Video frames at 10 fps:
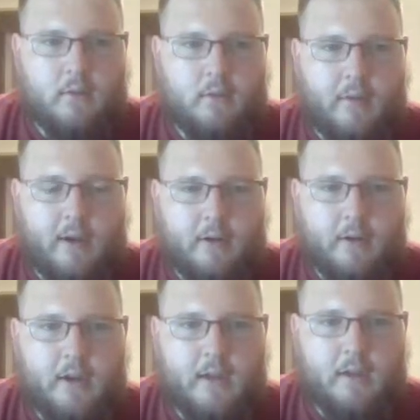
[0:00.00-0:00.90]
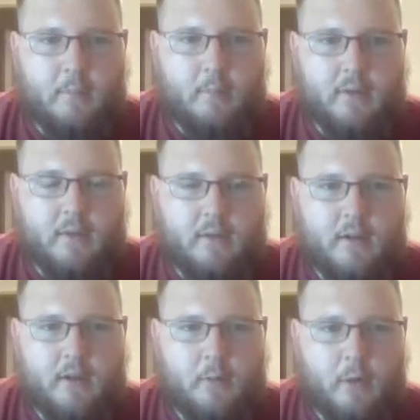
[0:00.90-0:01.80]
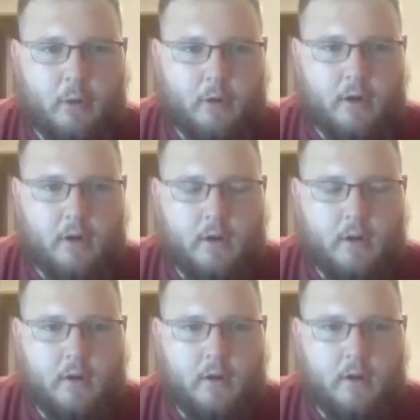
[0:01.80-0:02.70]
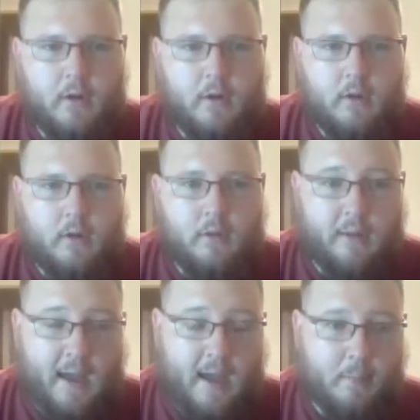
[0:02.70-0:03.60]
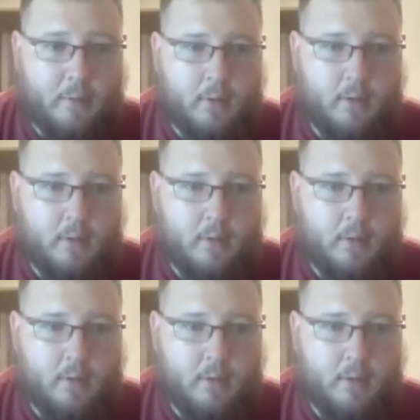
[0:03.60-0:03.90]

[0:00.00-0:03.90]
Valkyrie, Musketeer, Bowler, Zap,